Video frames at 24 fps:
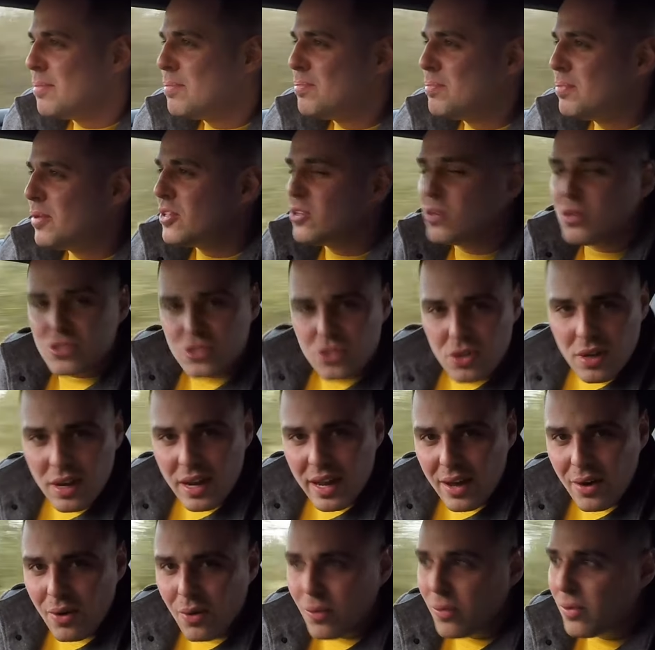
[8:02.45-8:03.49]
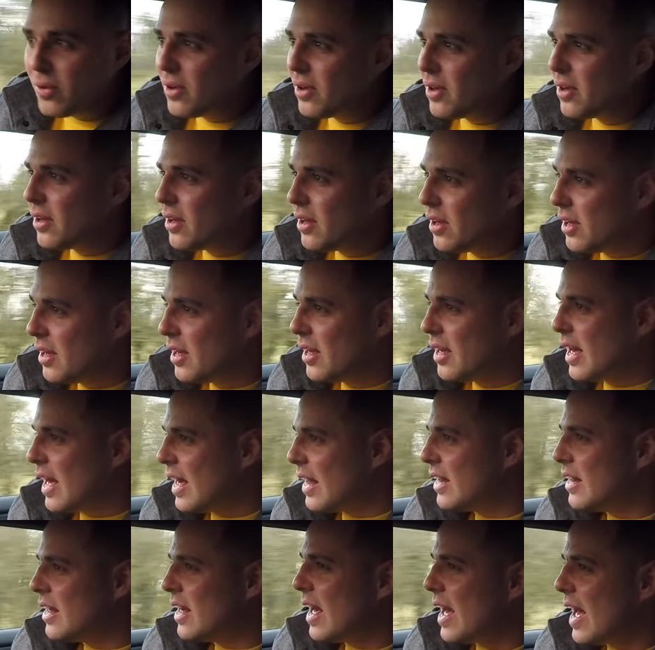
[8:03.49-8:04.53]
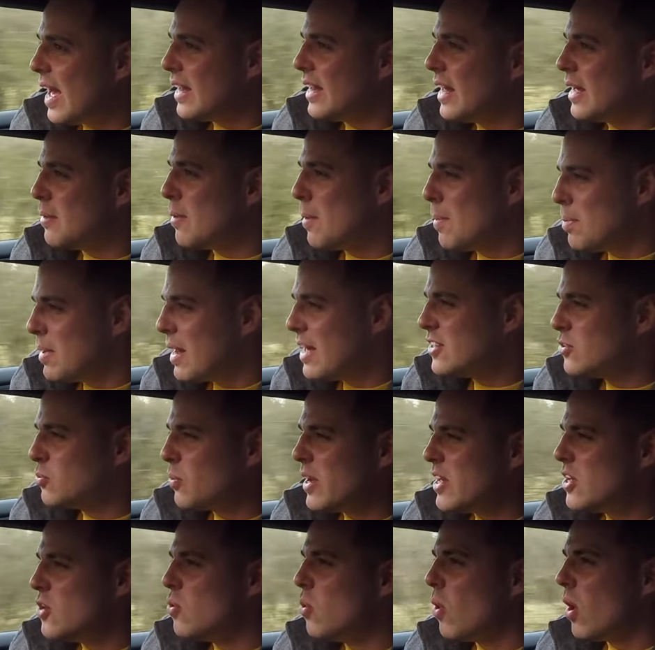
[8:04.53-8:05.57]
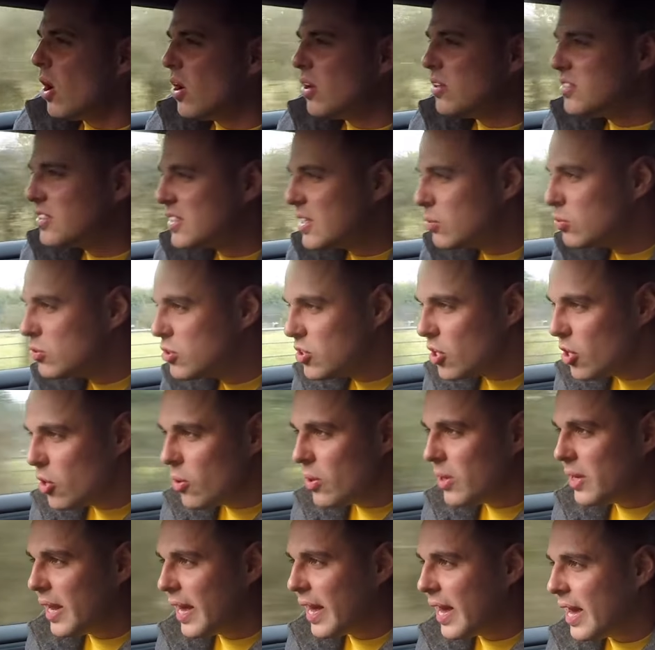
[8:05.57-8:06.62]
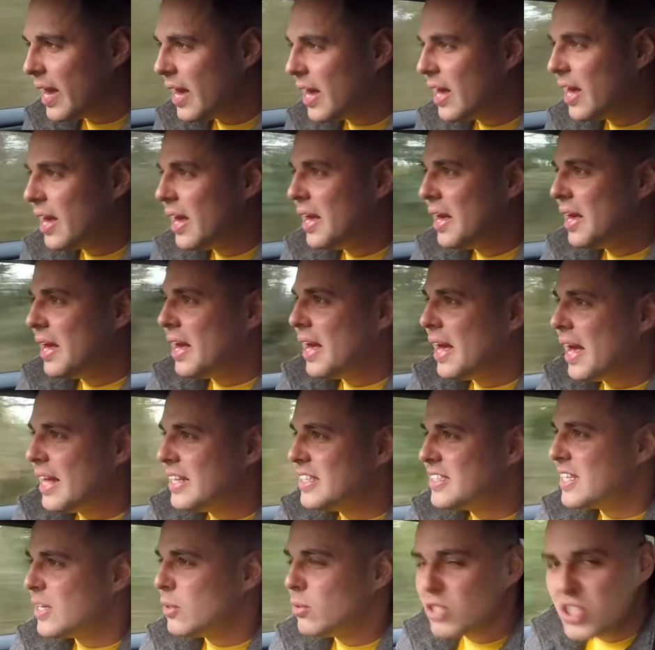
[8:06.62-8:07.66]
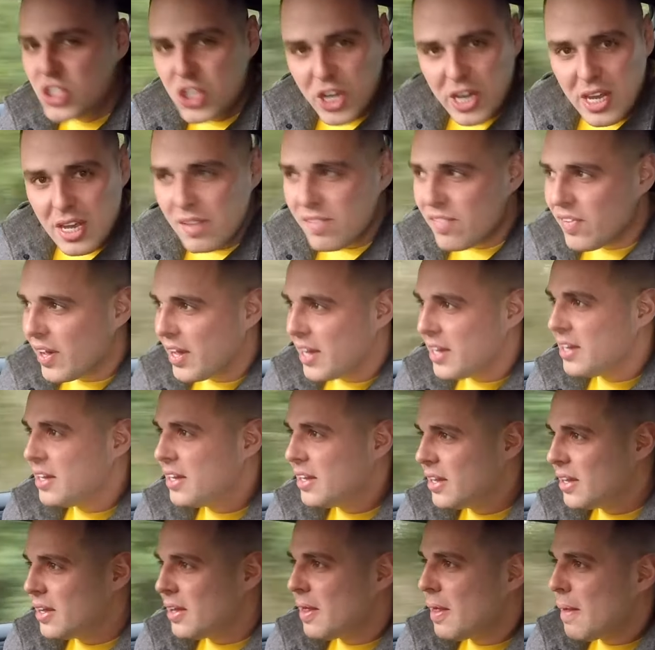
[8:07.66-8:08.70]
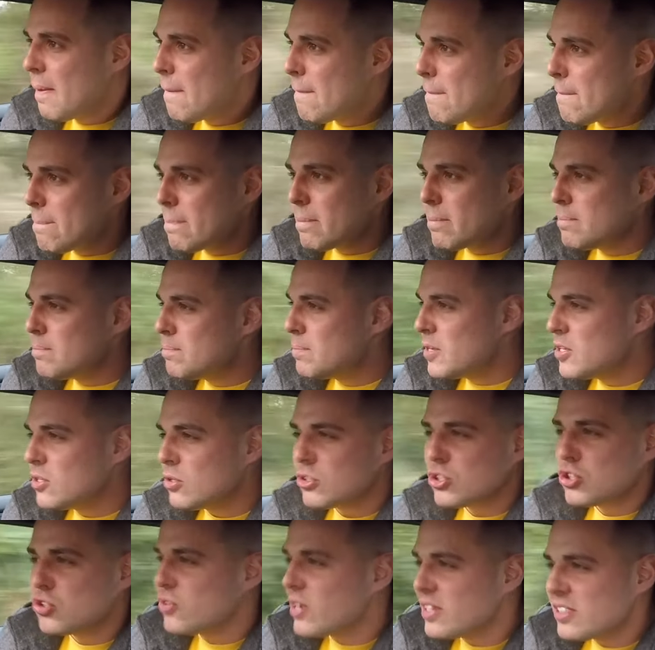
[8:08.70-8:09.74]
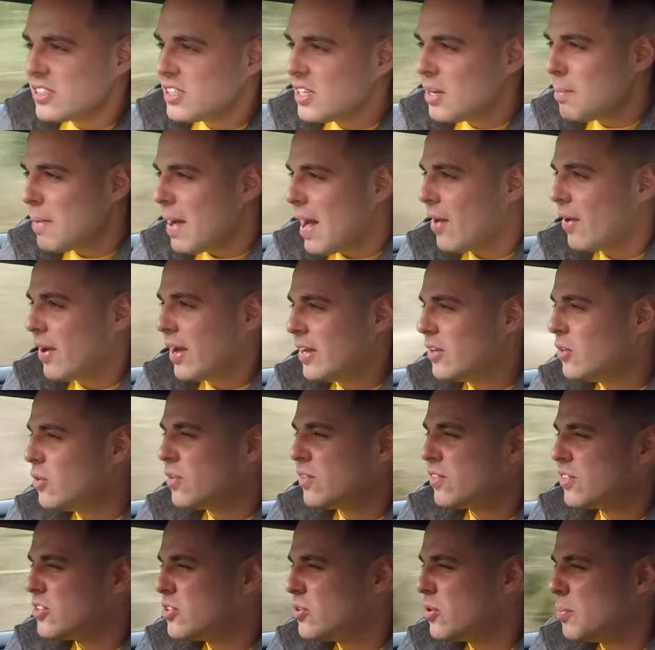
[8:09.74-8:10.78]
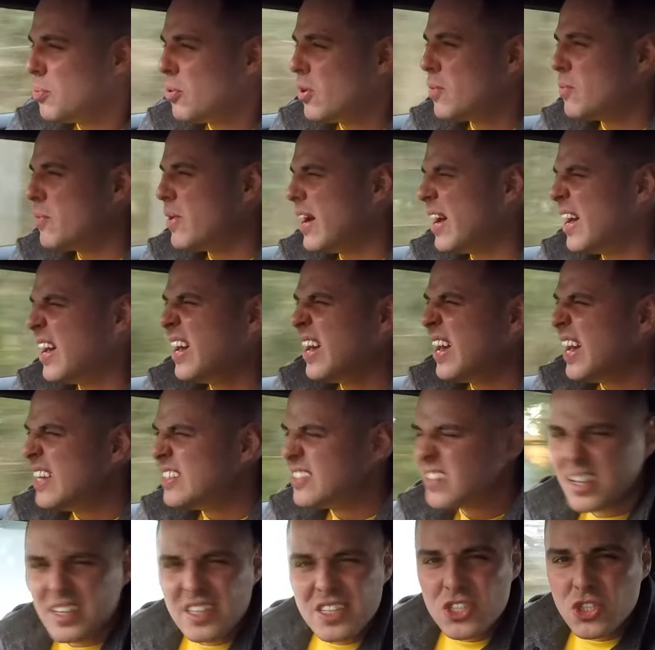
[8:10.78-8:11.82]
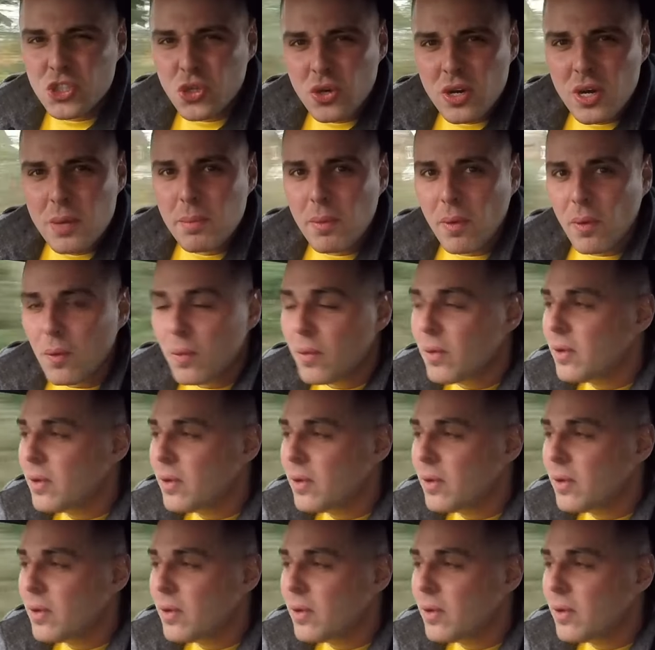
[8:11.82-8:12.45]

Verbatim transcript: but not too little. And a place where you are still doing it, and still achieving, but not stressing about it, not to a point where it's unenjoyable.